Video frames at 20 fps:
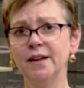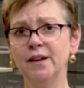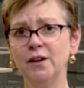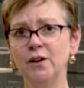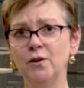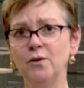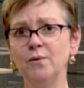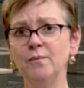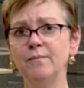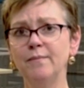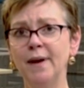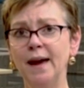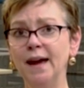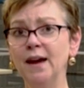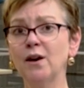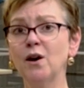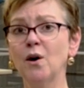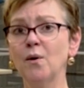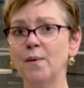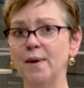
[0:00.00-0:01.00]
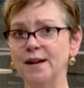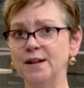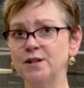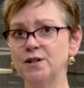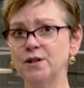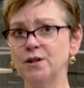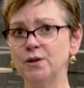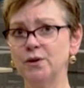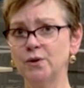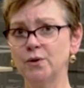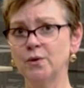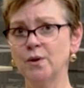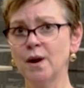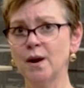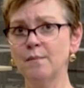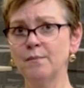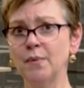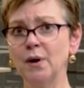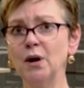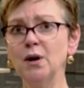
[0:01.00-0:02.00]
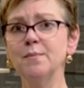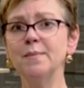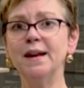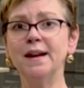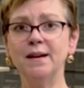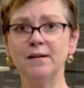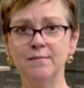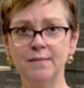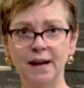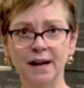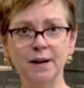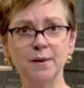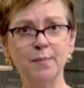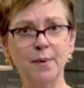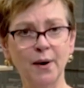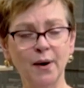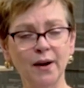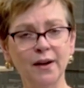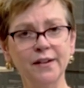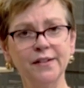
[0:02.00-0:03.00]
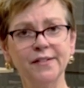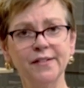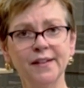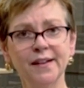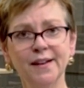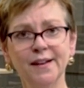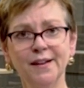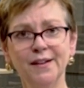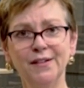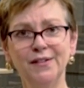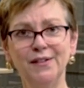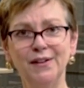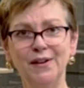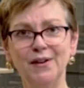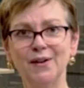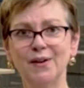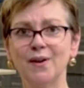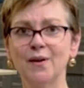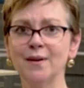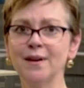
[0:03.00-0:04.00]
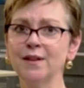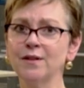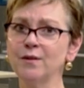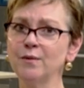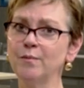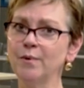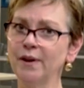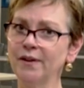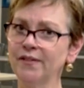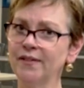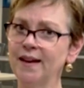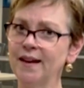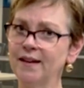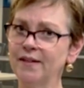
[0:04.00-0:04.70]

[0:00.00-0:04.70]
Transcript: you may go into permanent menopause. So you're going through breast